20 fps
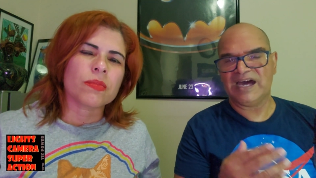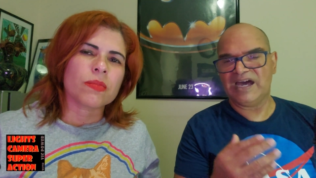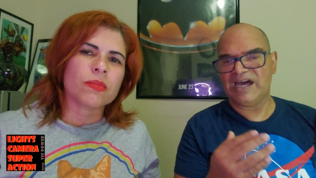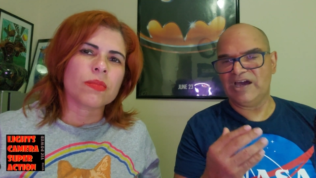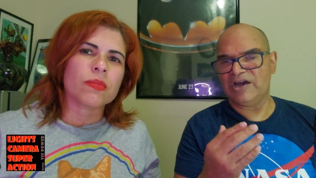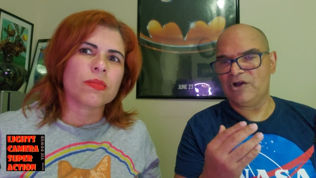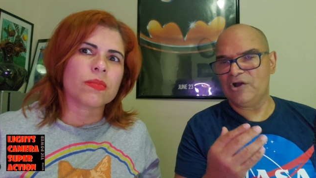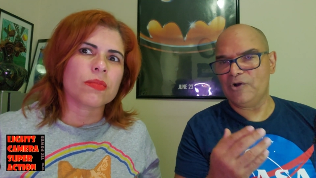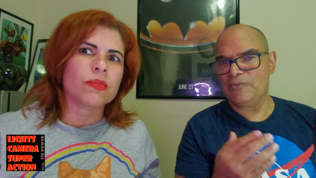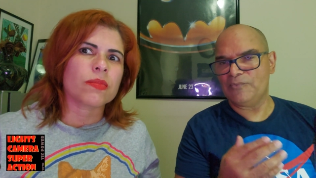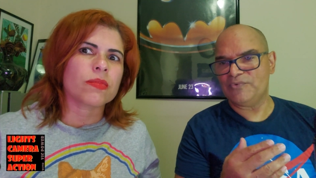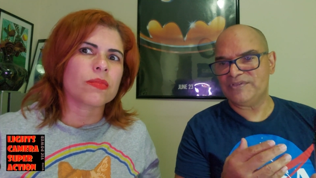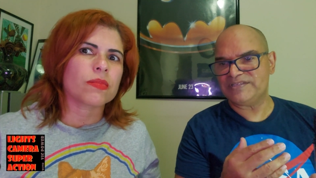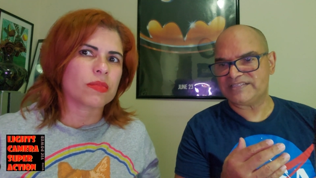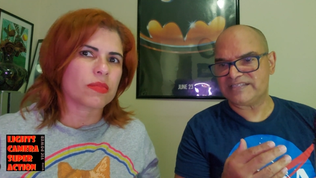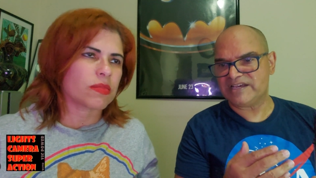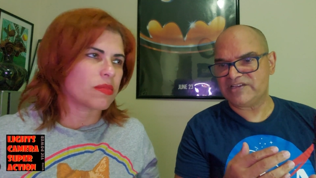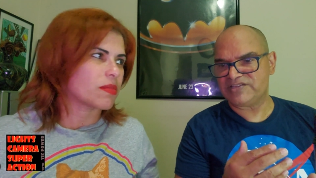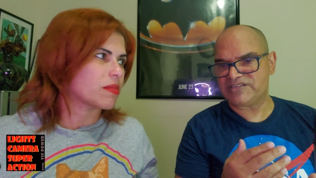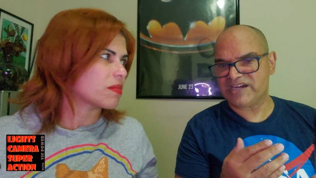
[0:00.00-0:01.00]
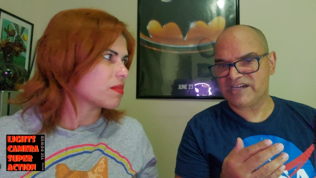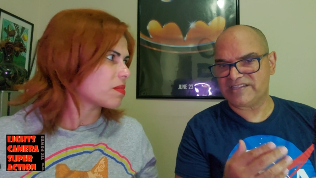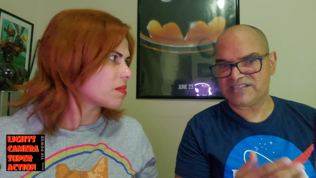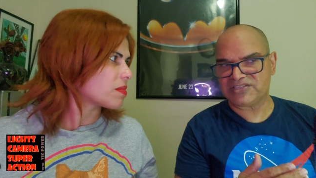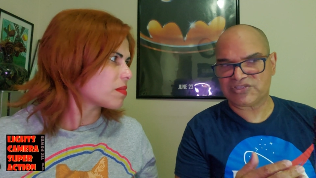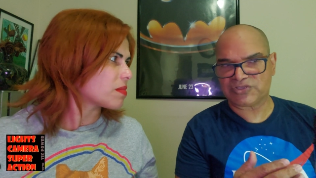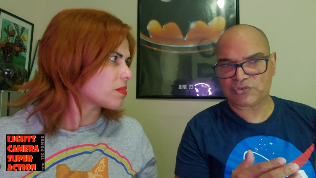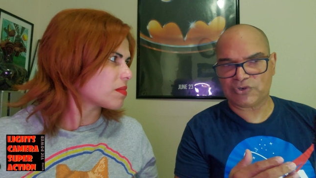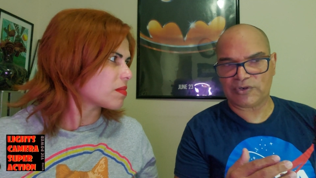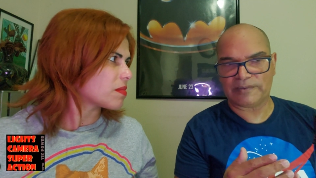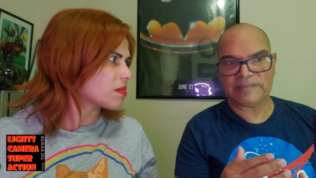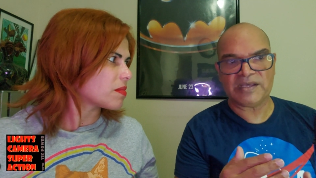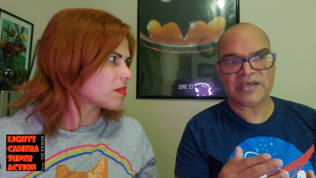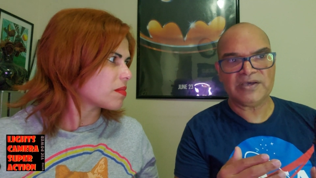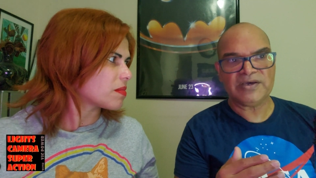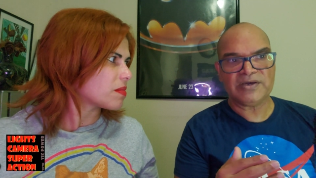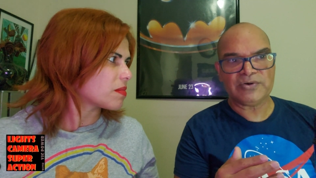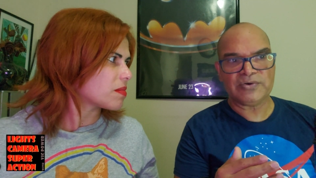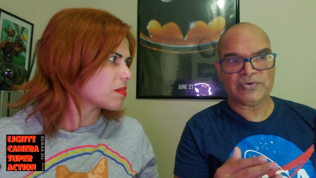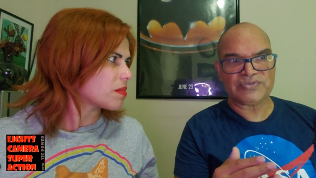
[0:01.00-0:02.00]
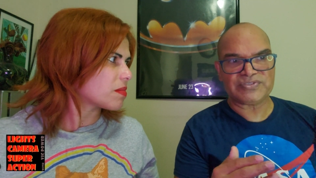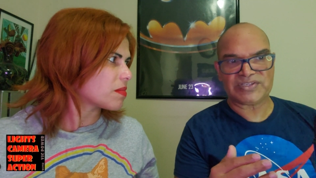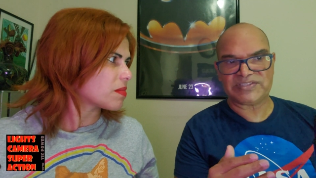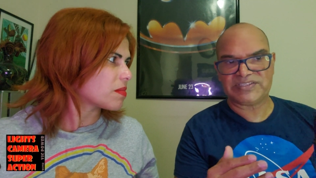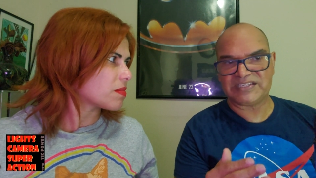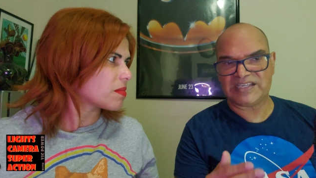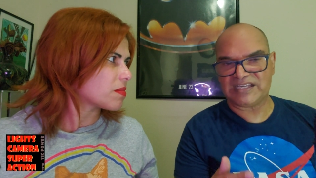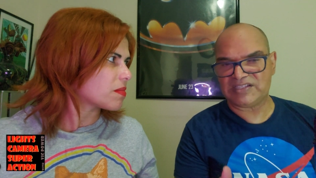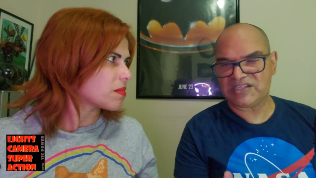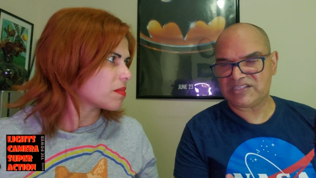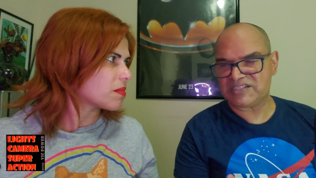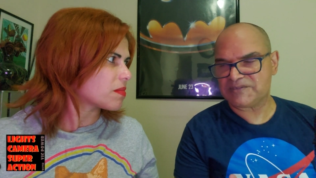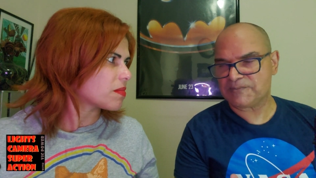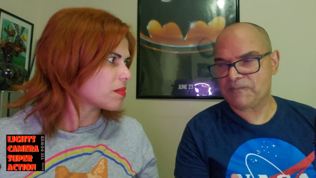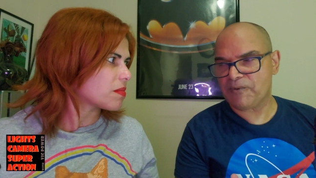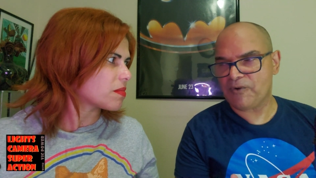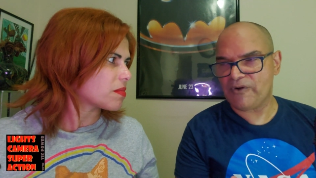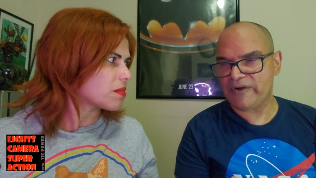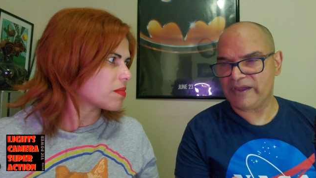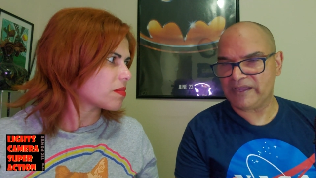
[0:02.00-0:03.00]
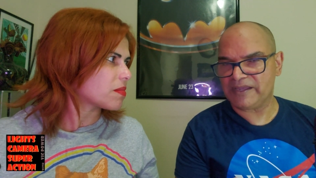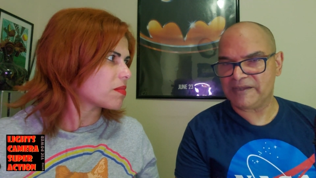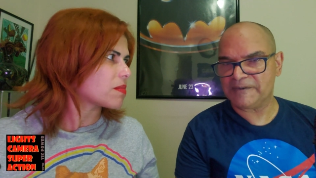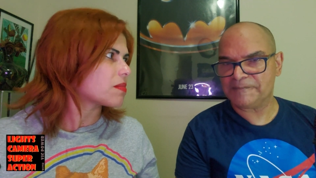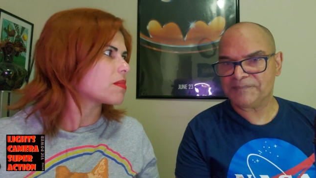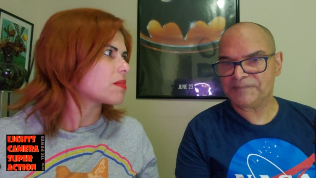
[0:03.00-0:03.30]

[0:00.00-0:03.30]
Speaker 1: I hope we see a Johnny Storm who's a teenage boy,